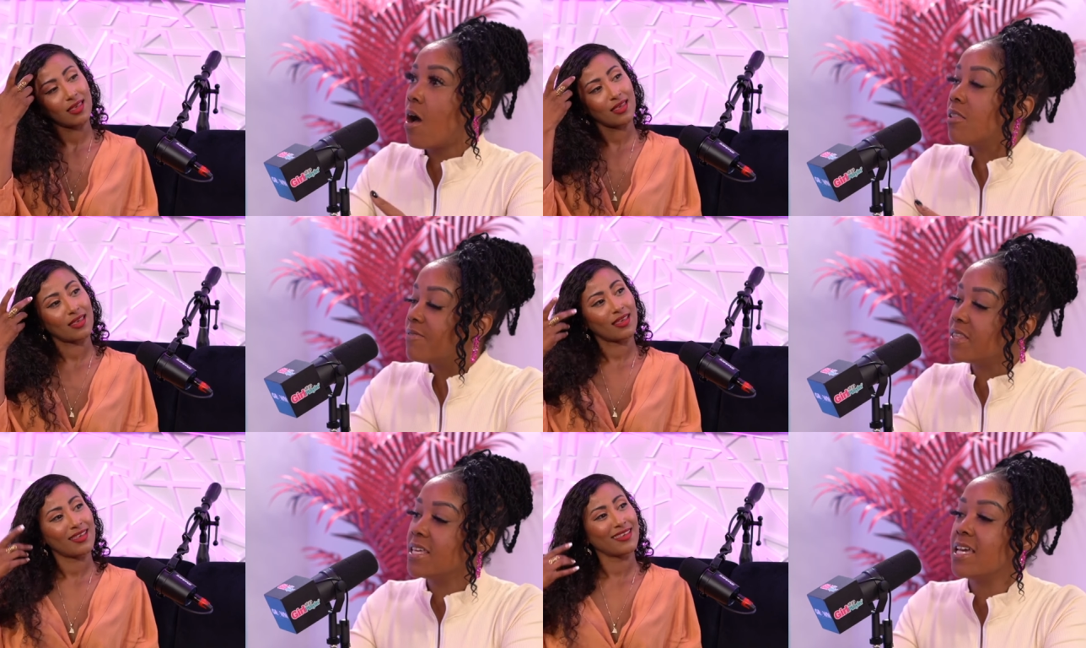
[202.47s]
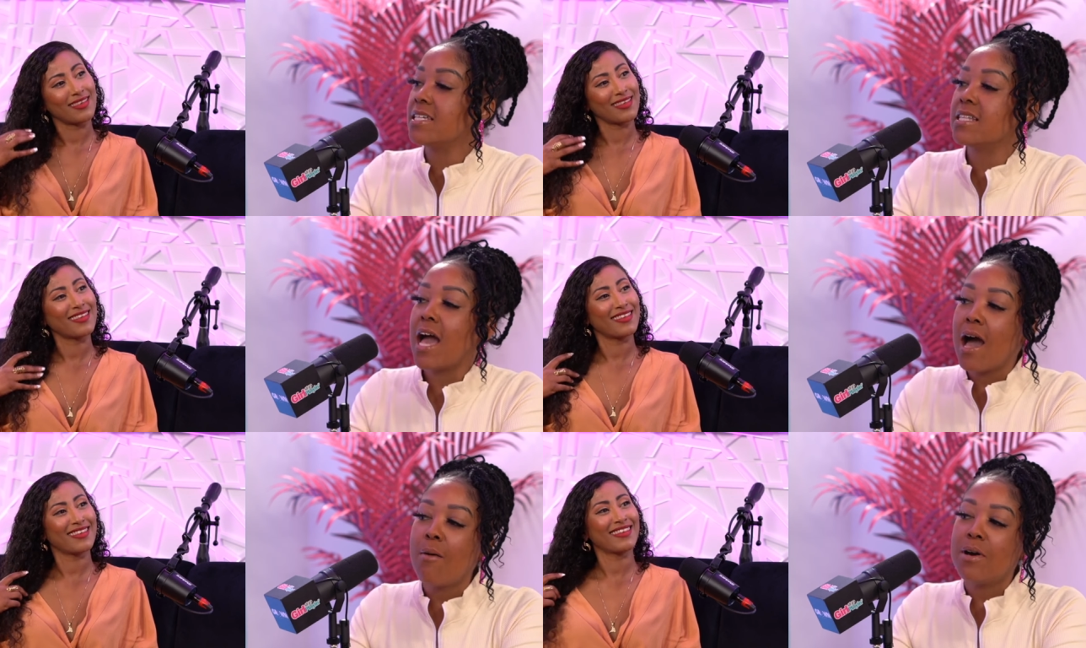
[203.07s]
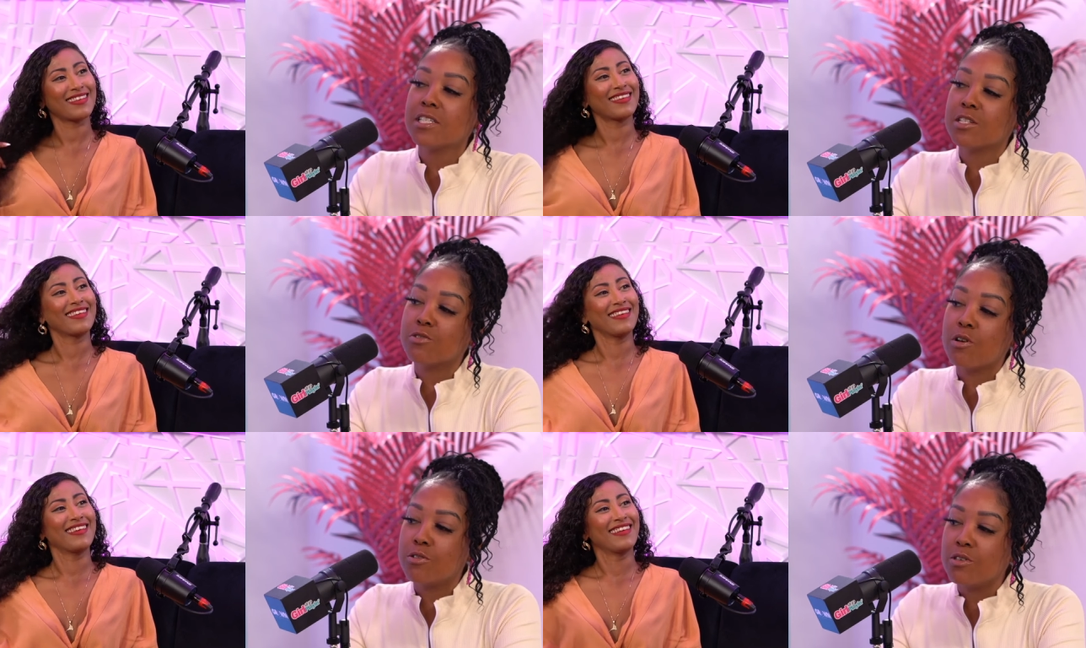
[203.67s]
Speaker 1: all of the things. How much
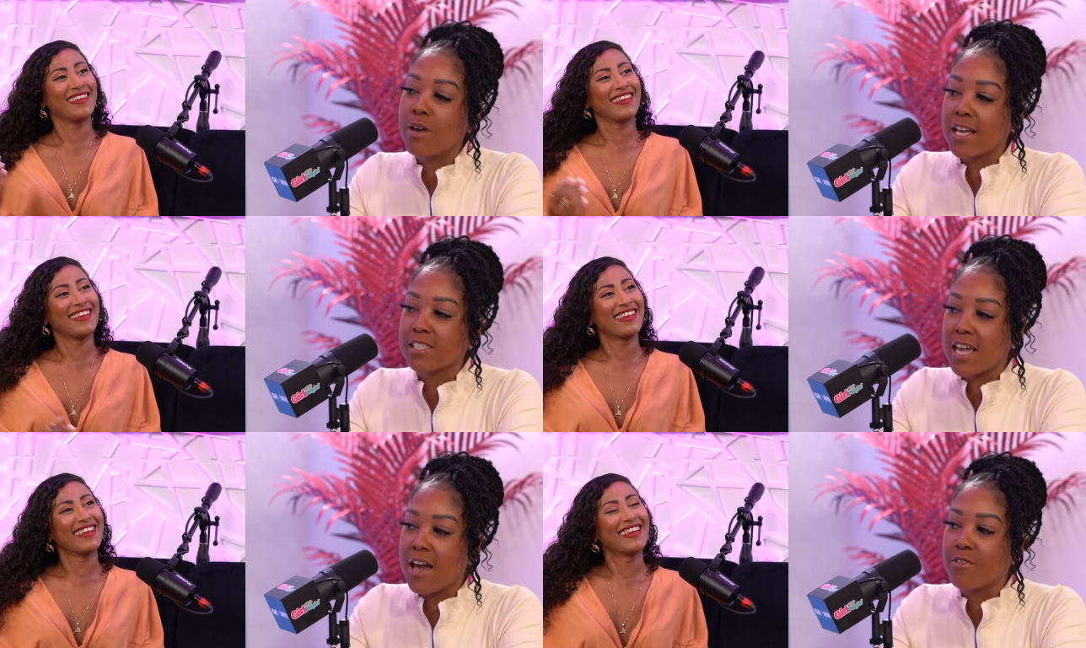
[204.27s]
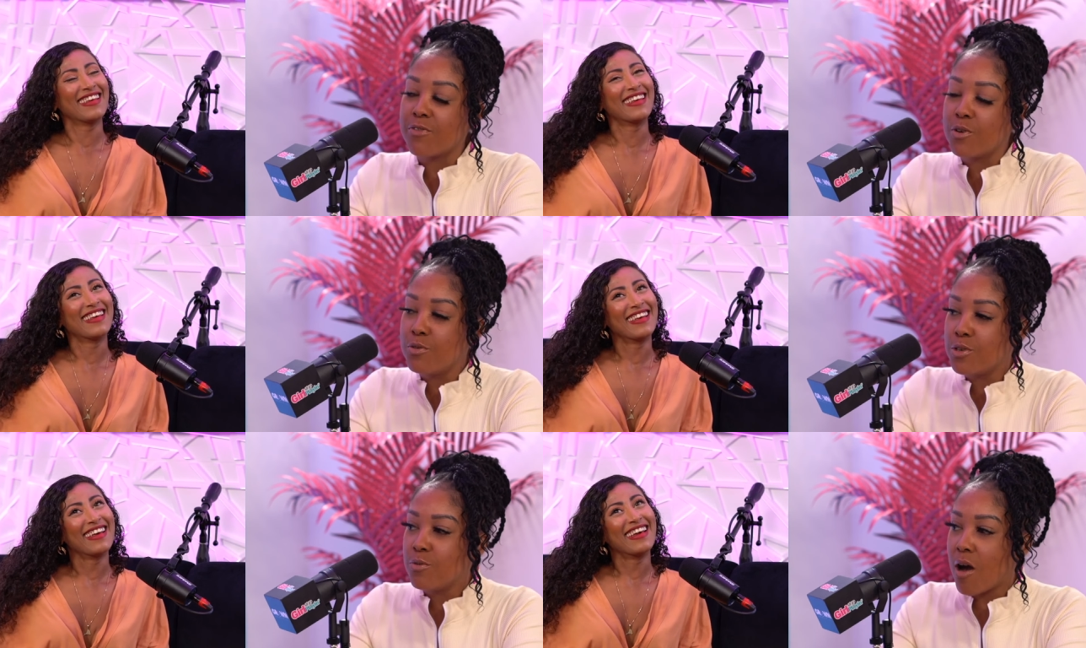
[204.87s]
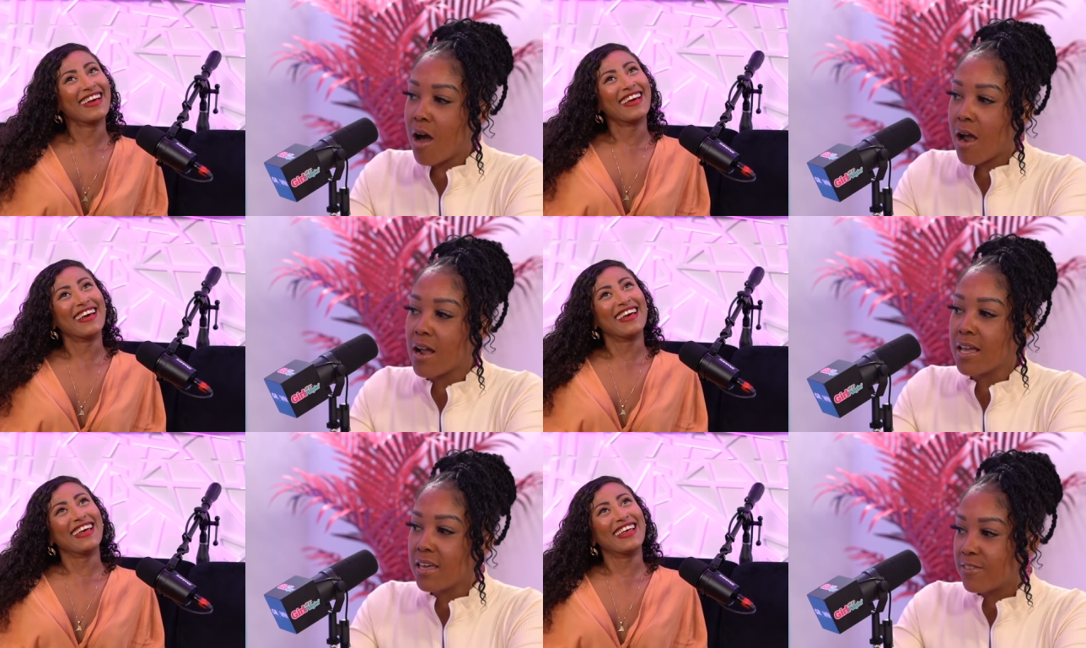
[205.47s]
control do you actually have of who you
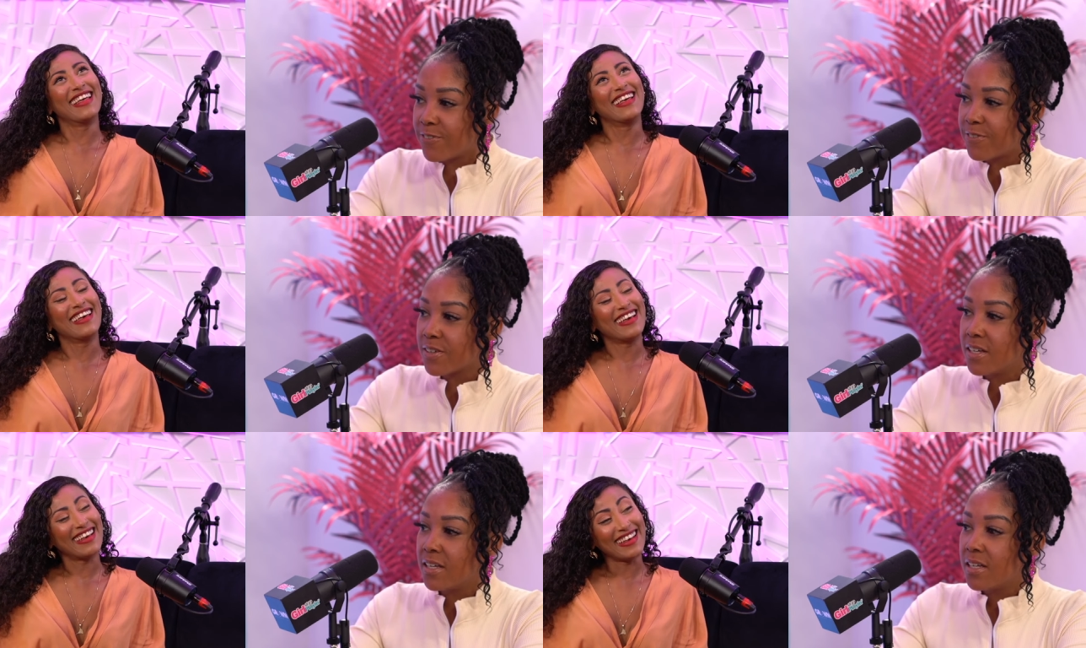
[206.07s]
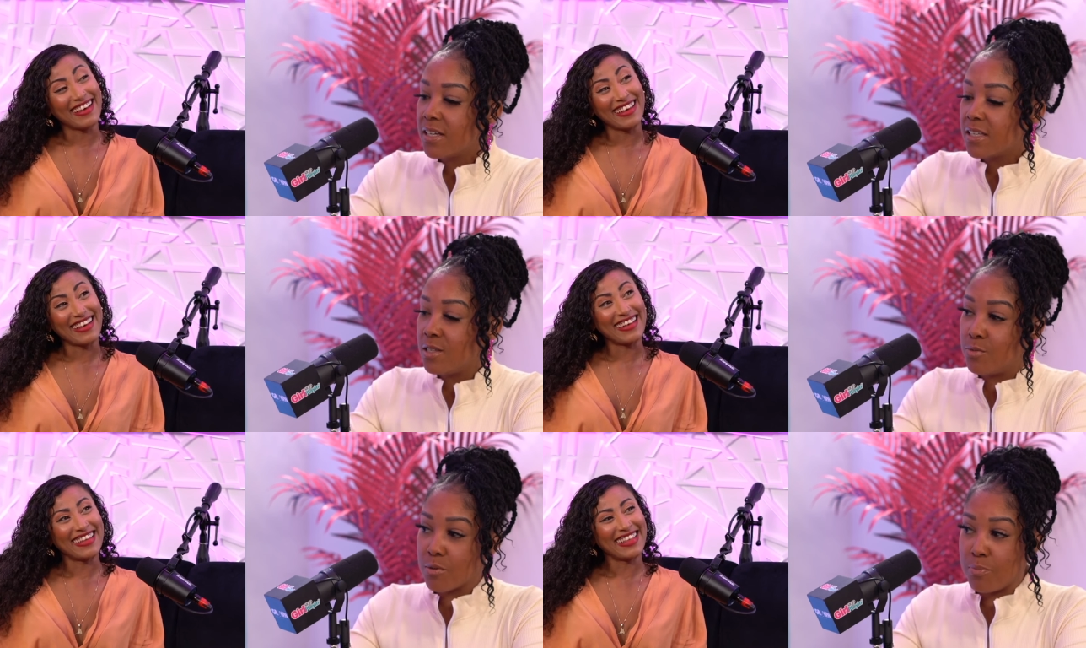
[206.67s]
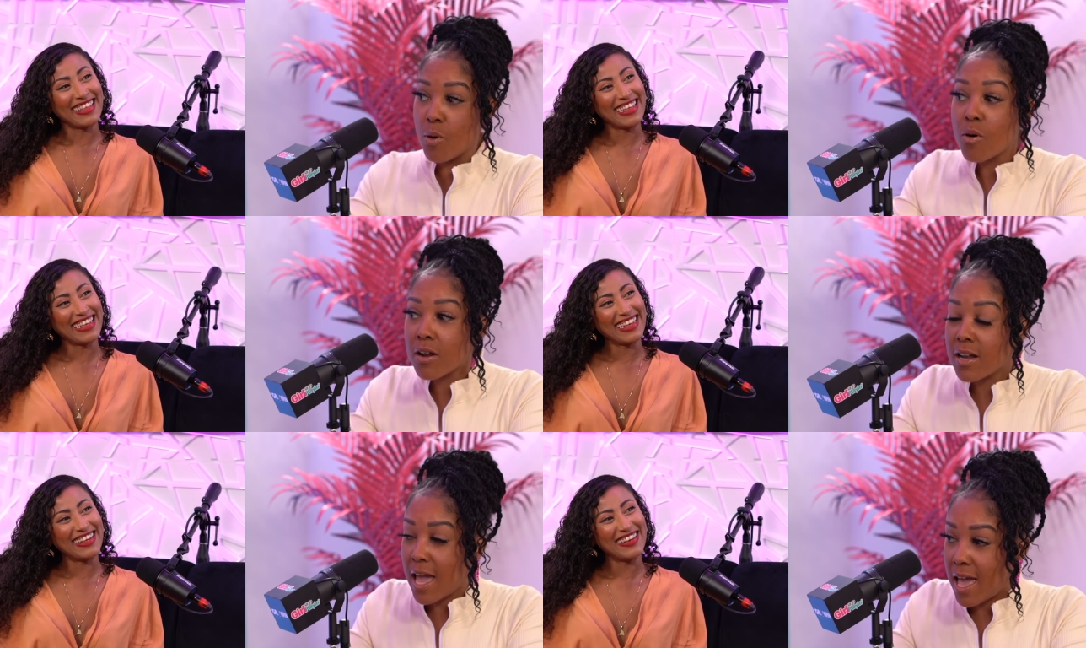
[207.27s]
are if? you were
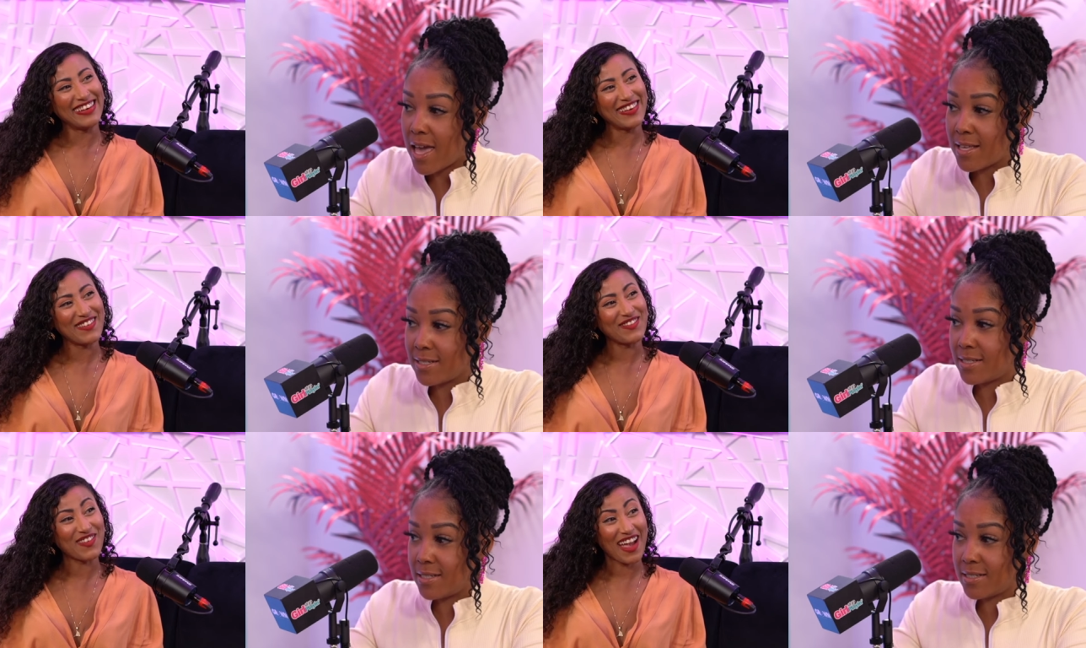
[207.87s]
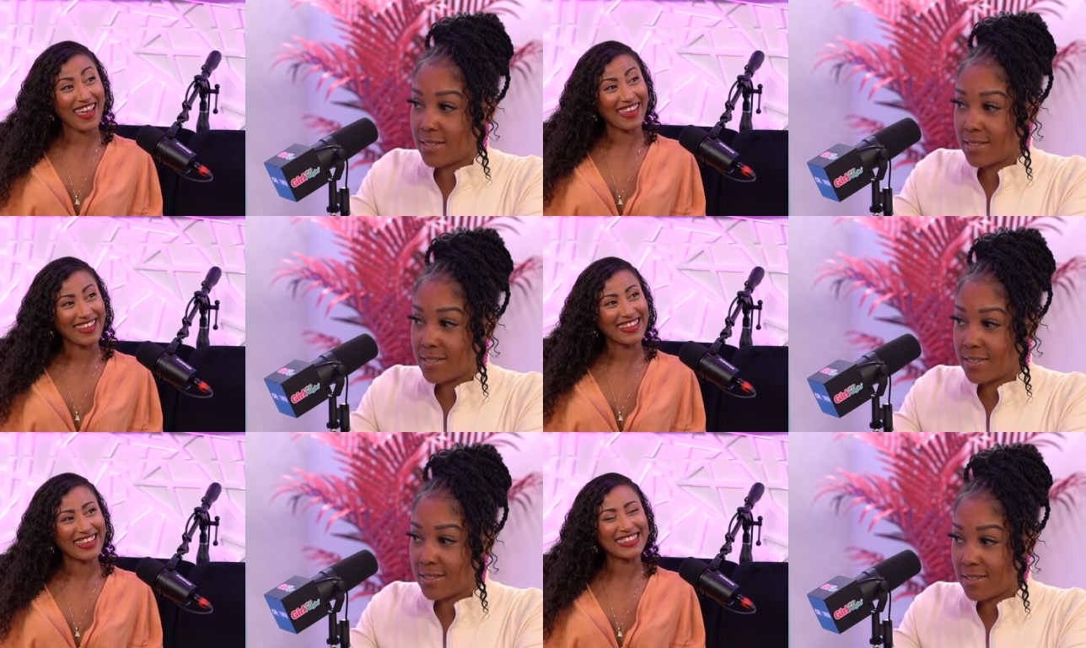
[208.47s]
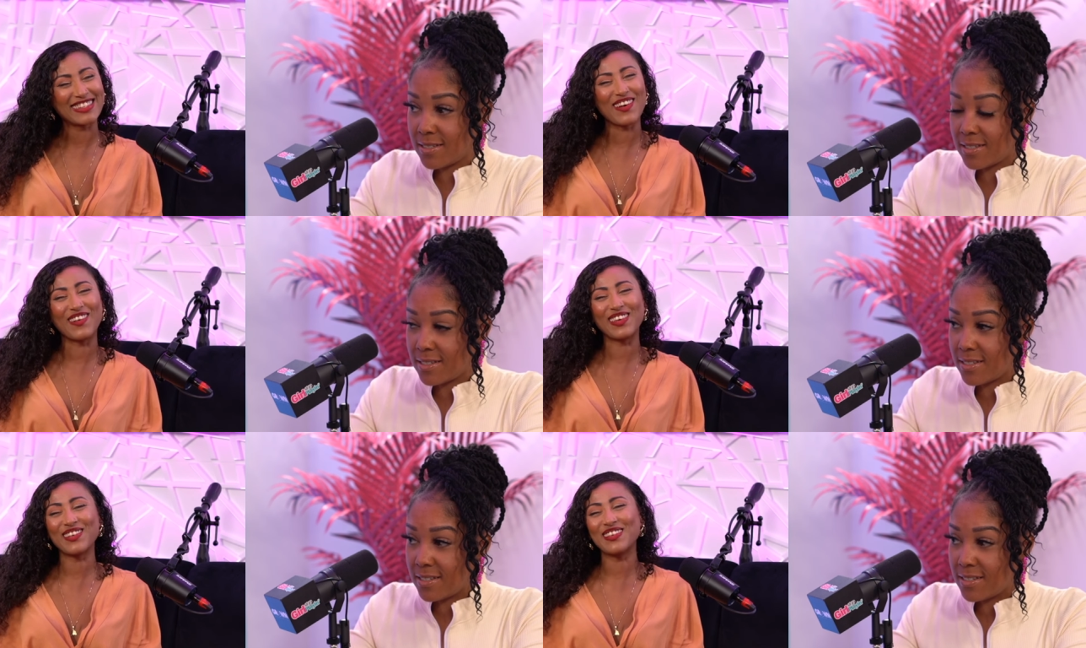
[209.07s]
born as.
Speaker 2: Right.
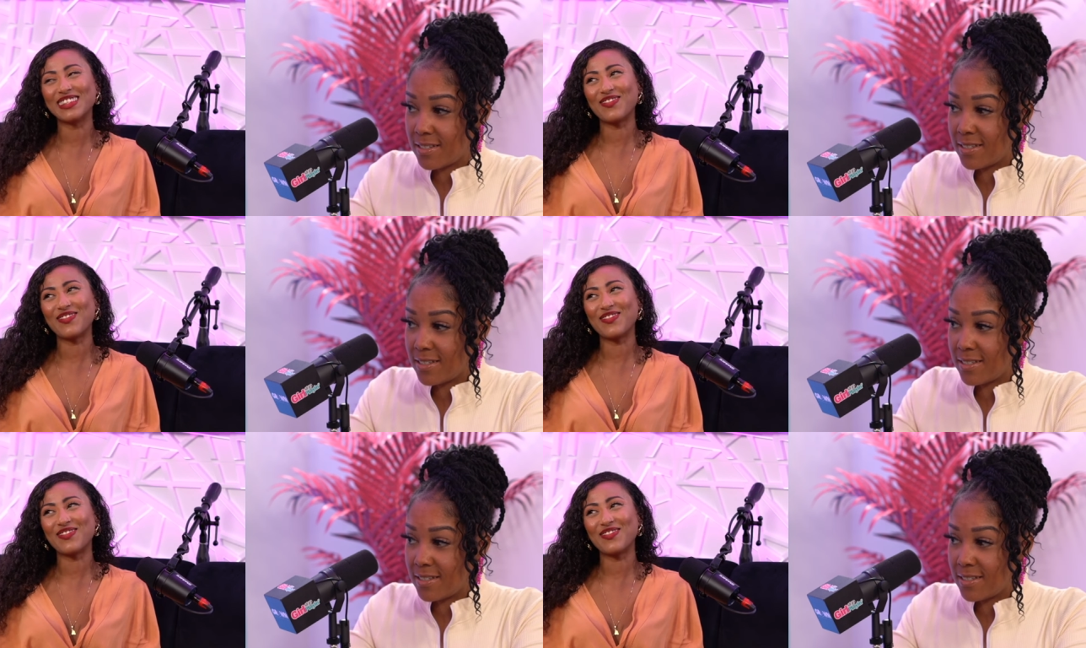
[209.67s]
So, you know, it's